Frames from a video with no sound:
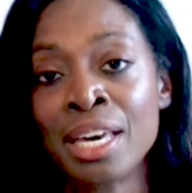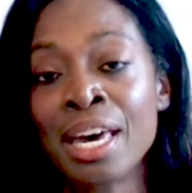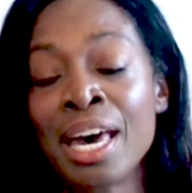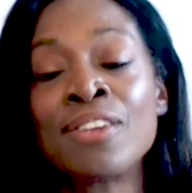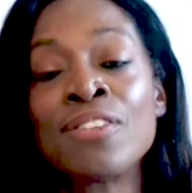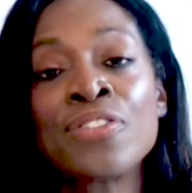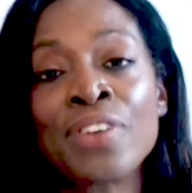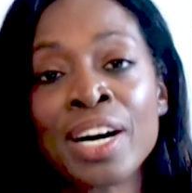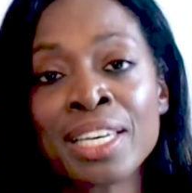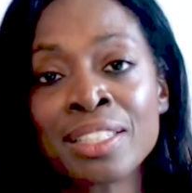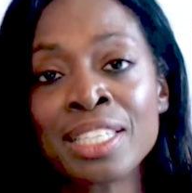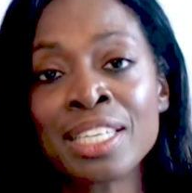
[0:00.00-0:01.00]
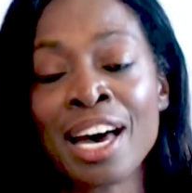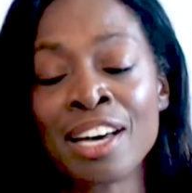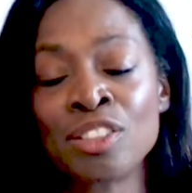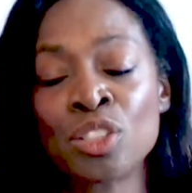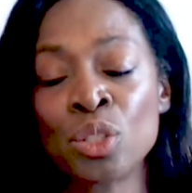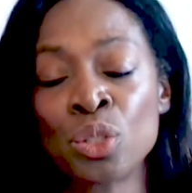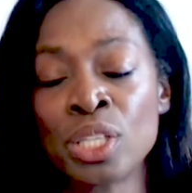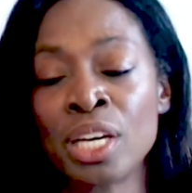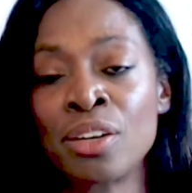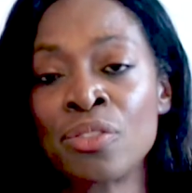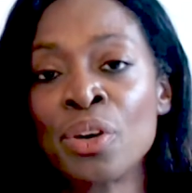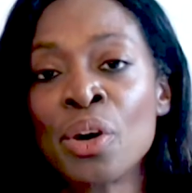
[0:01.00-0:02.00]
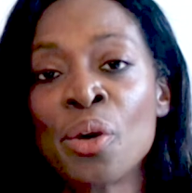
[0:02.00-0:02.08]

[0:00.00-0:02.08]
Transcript: And finally, ask yourself